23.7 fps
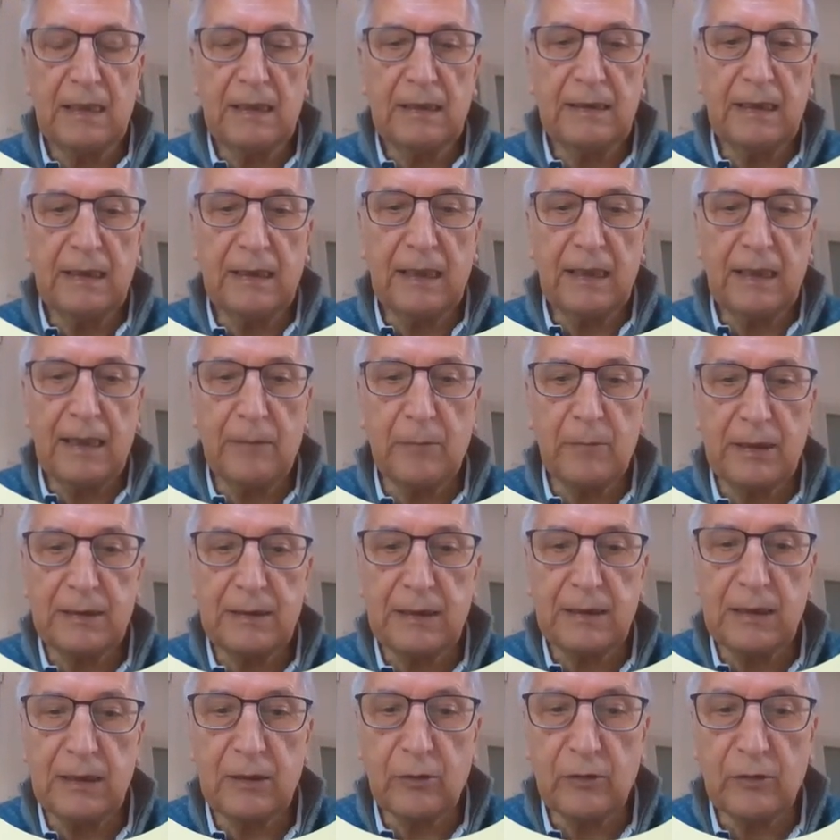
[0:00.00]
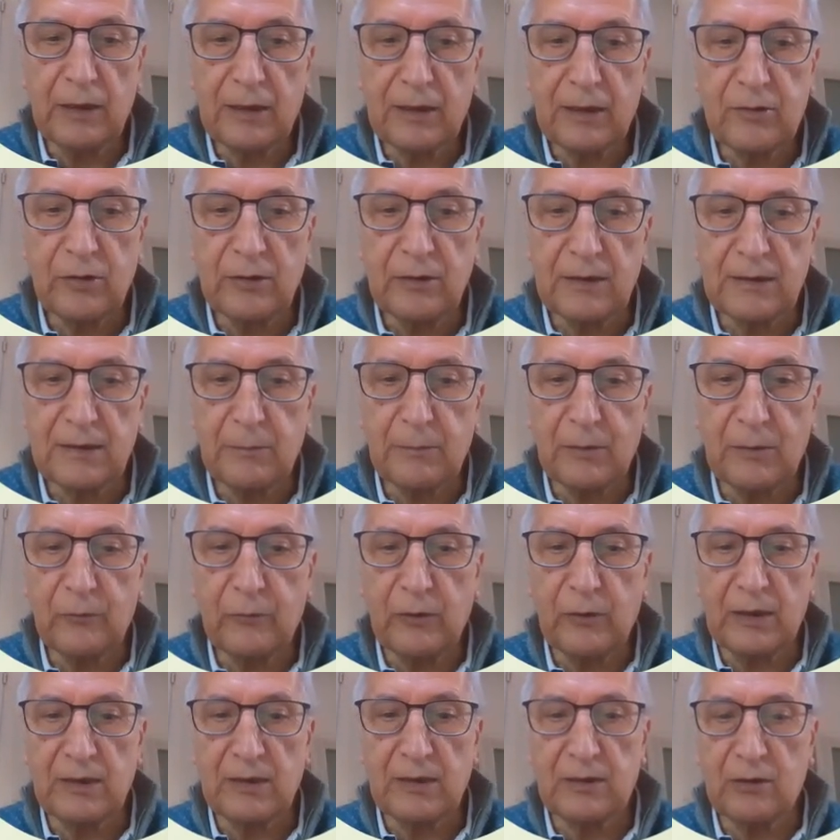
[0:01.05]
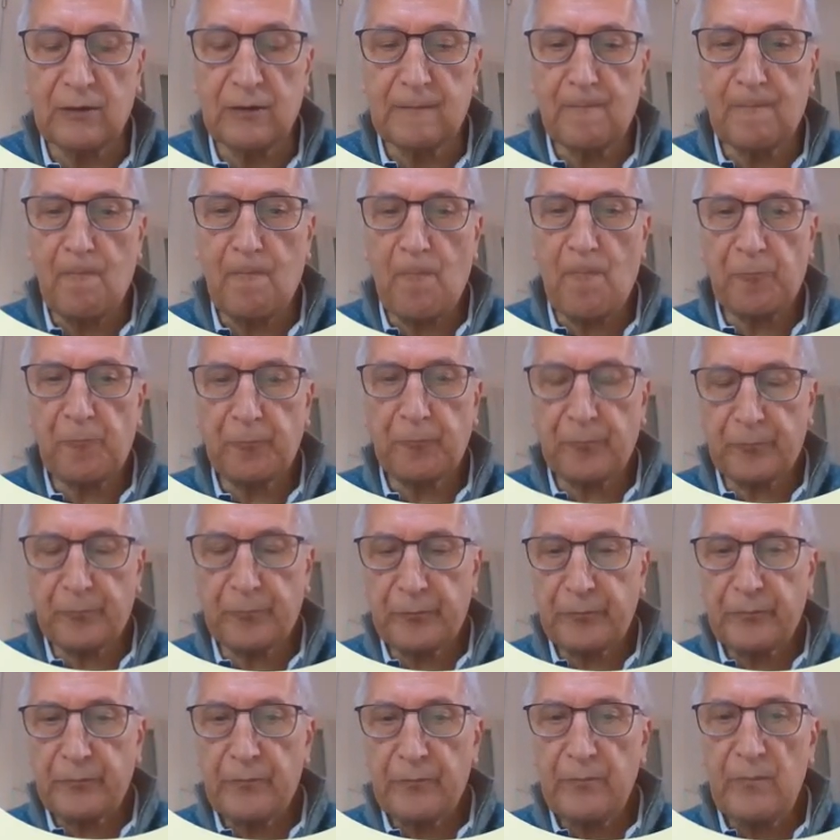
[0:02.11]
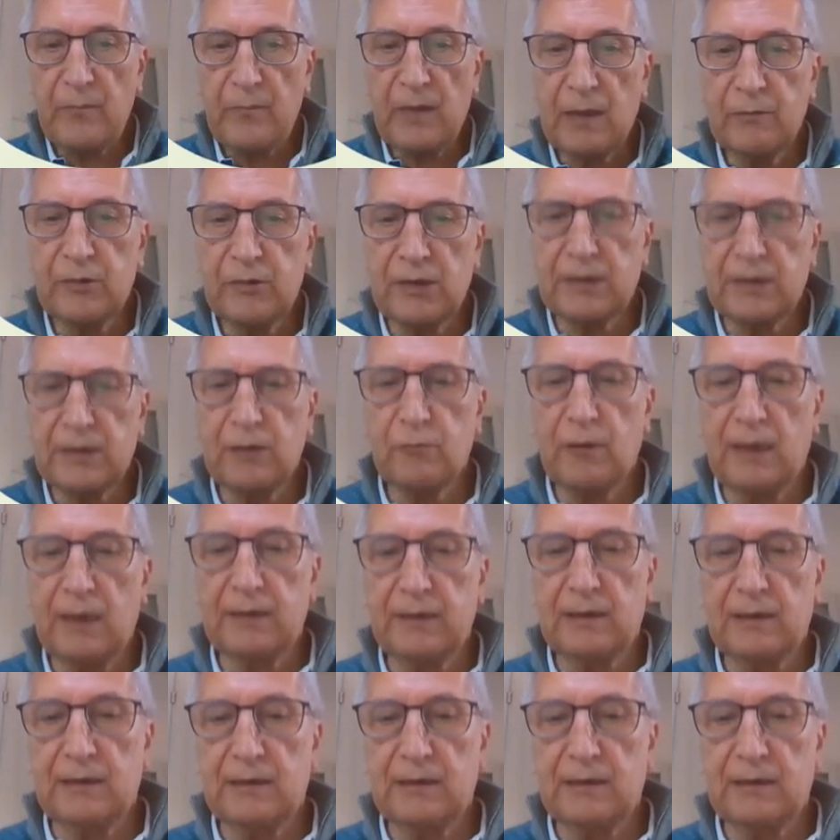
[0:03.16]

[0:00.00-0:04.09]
The MIT Connectionist Manifesto which is the widely